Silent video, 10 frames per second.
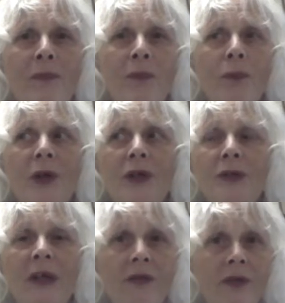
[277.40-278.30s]
Because
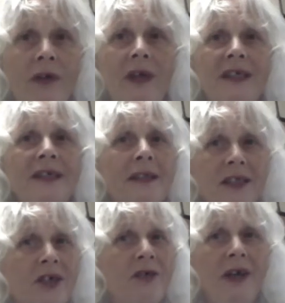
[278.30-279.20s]
being frivolous is
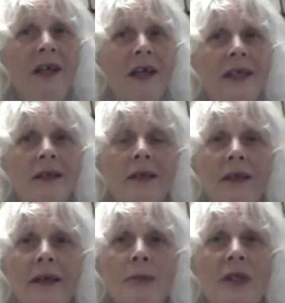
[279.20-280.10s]
actually really nice at
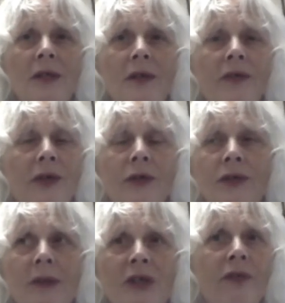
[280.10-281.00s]
times. If you do
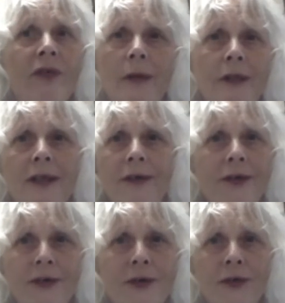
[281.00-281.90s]
something for absolutely
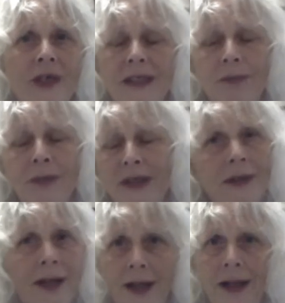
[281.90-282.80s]
no reason, but
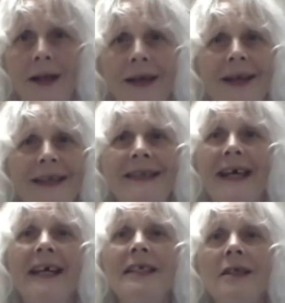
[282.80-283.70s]
it's
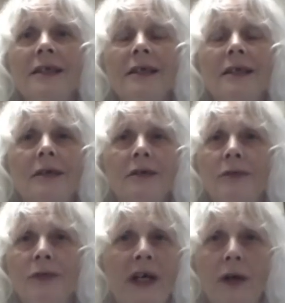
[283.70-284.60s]
nice,
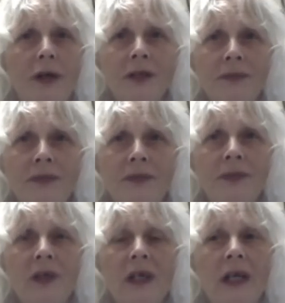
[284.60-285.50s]
why not?
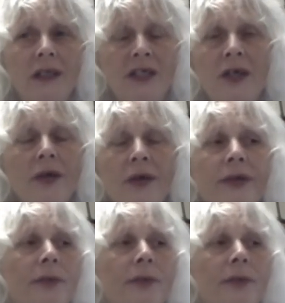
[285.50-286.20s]
It's actually good.